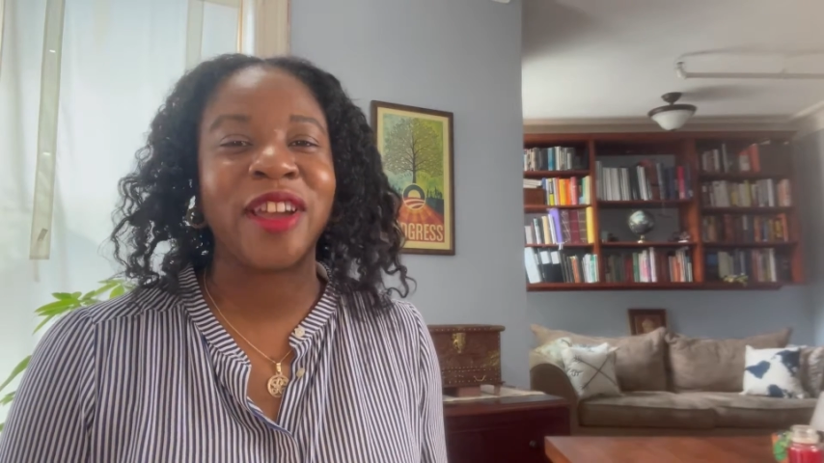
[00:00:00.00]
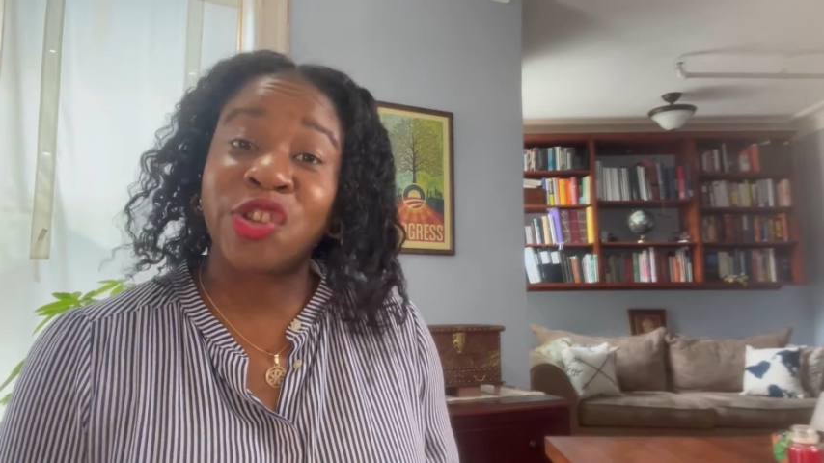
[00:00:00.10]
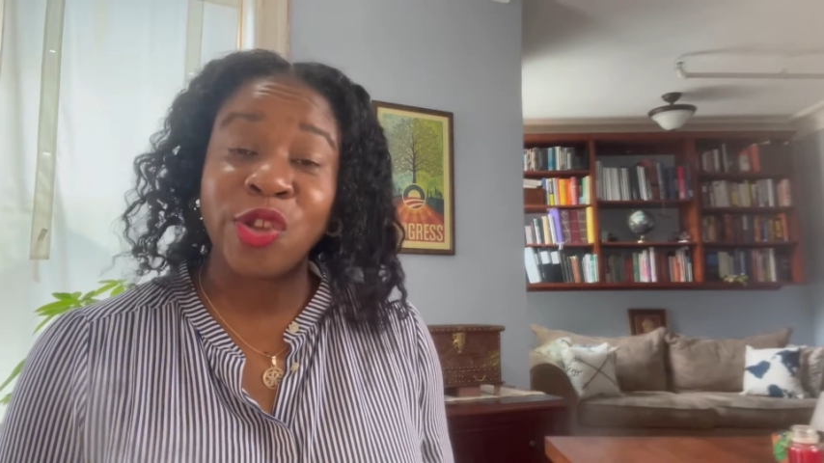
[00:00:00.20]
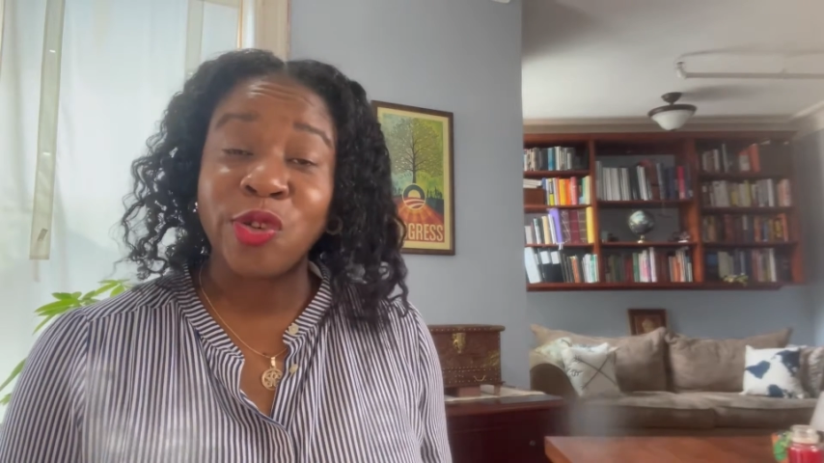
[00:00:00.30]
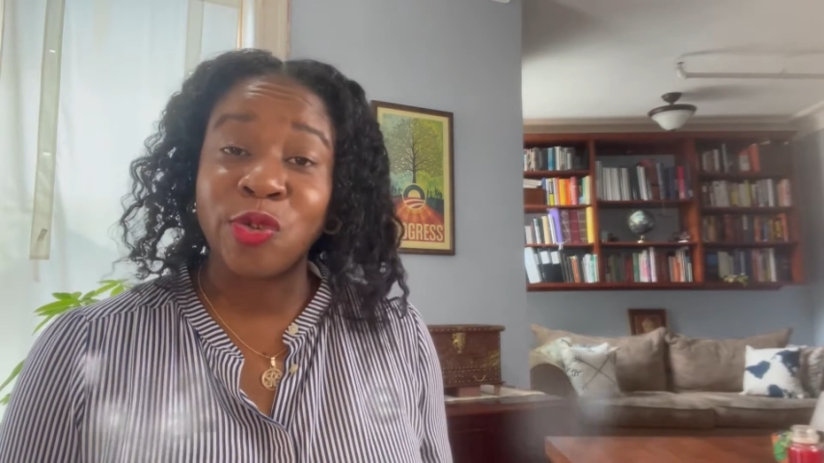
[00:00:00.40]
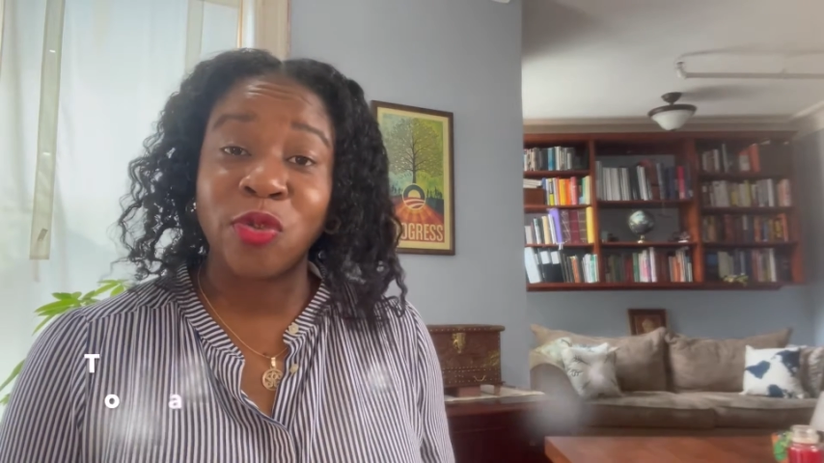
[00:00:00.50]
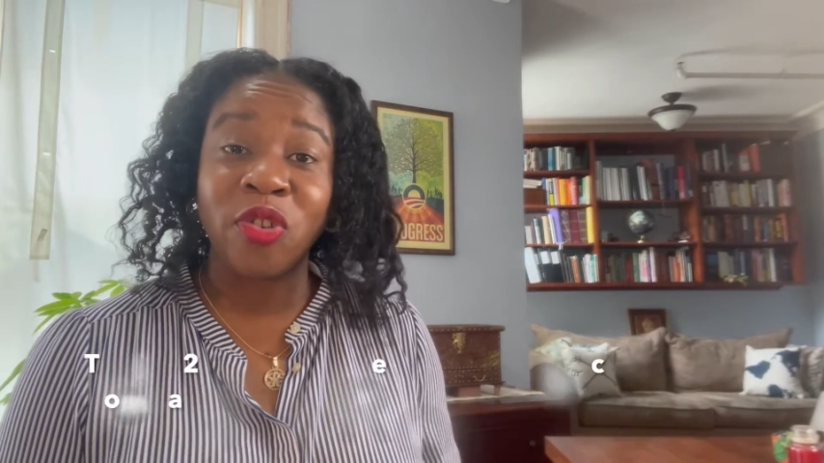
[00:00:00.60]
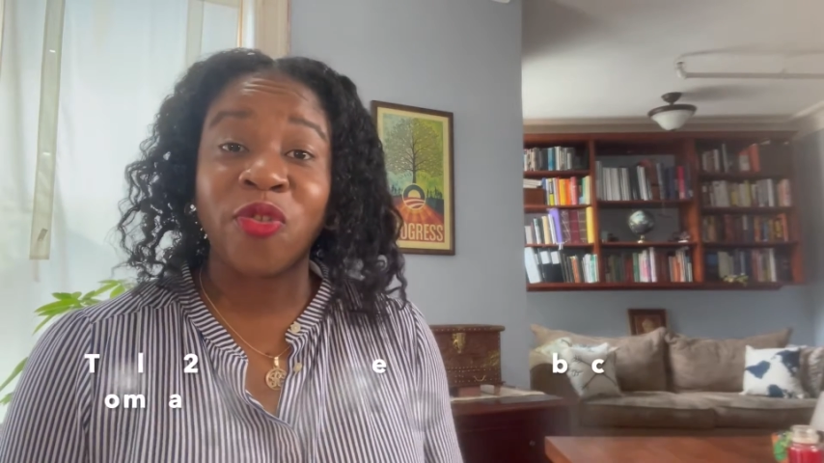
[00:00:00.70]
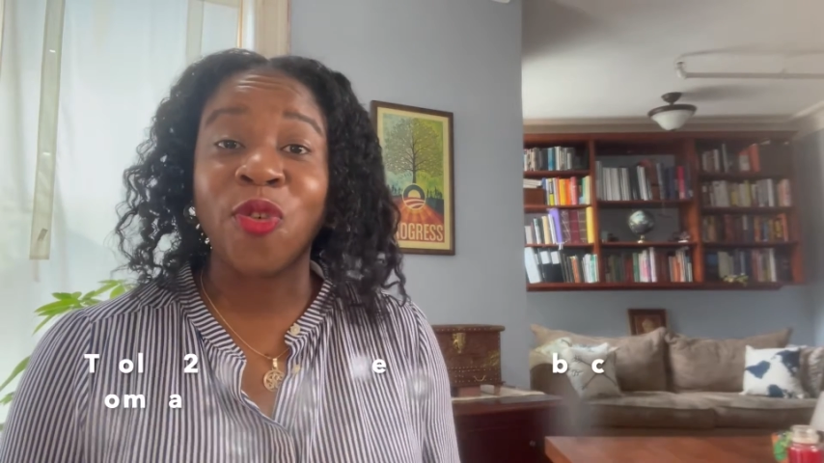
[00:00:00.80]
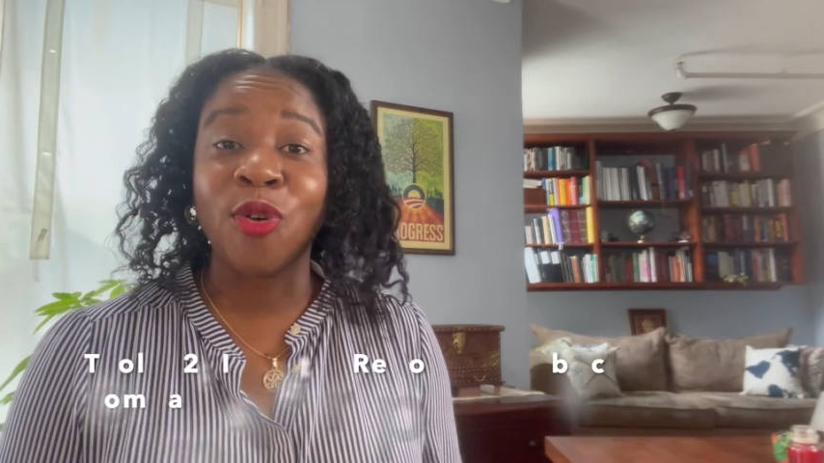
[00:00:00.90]
Two,
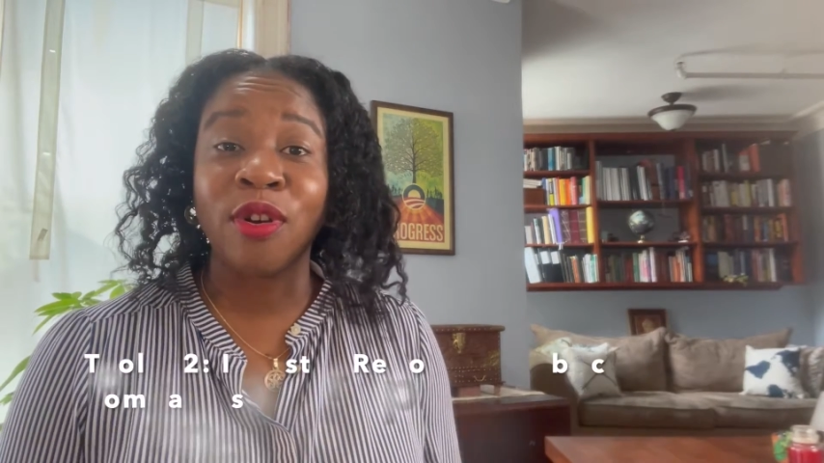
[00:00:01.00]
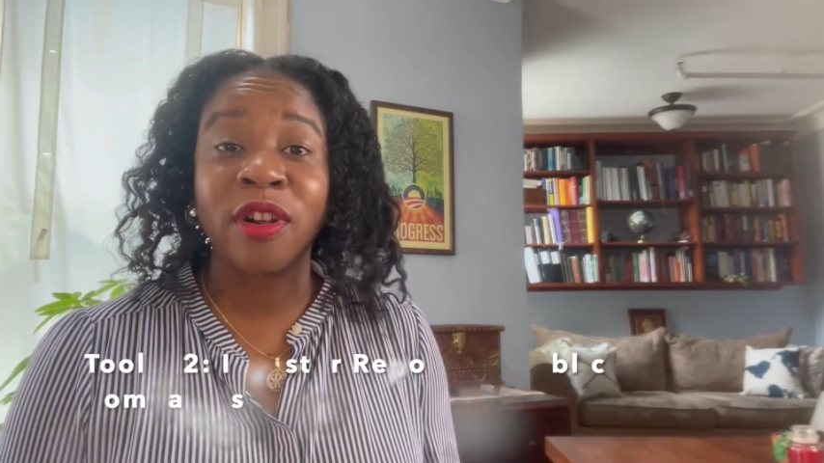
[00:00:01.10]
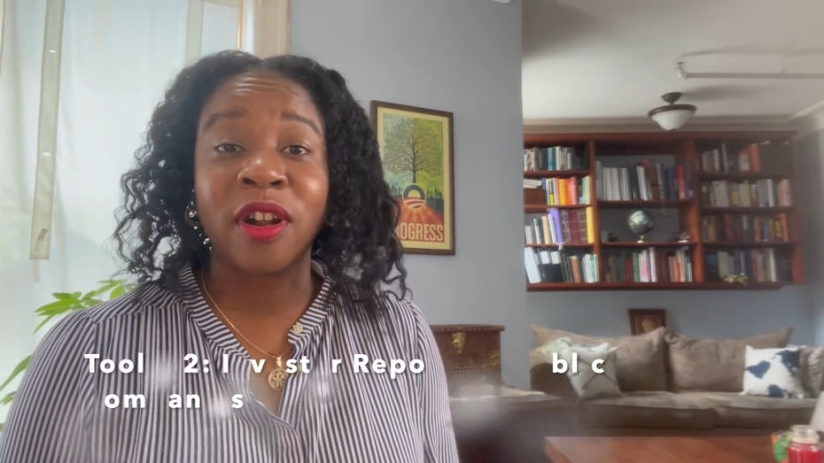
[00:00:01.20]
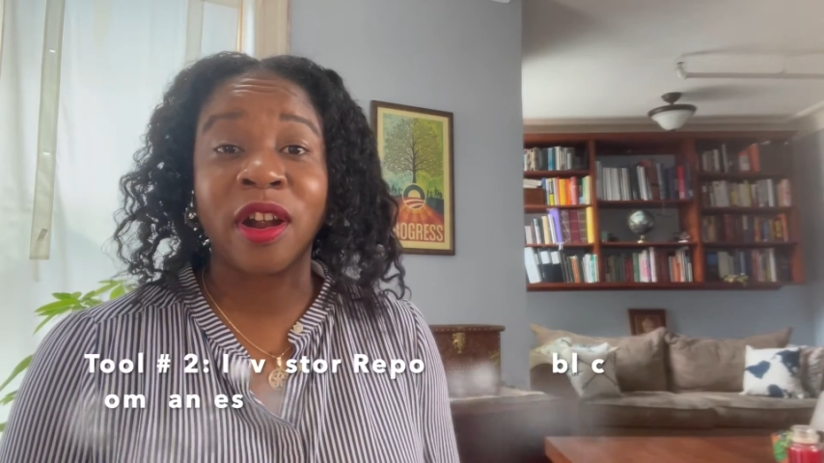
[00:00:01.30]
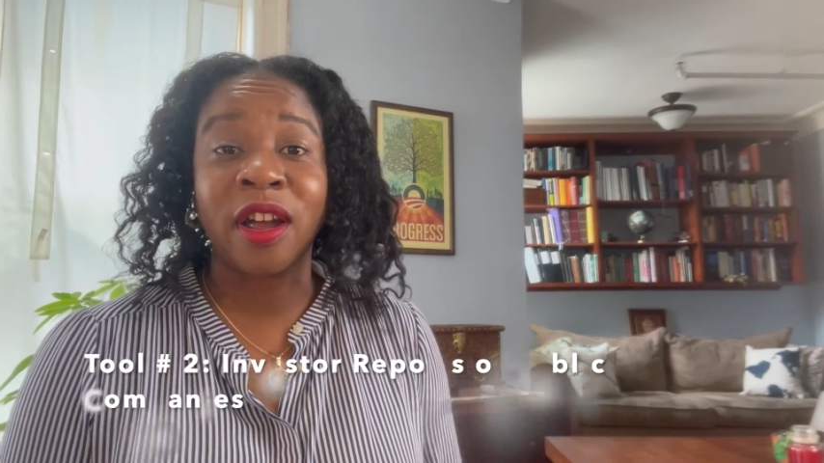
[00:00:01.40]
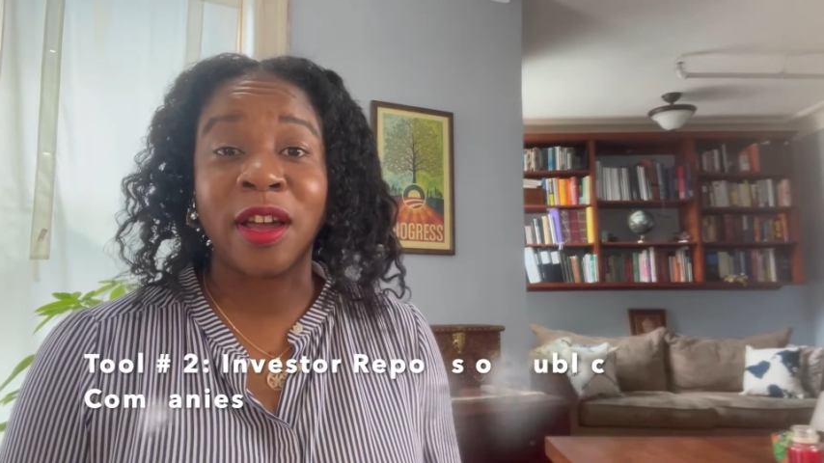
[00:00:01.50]
for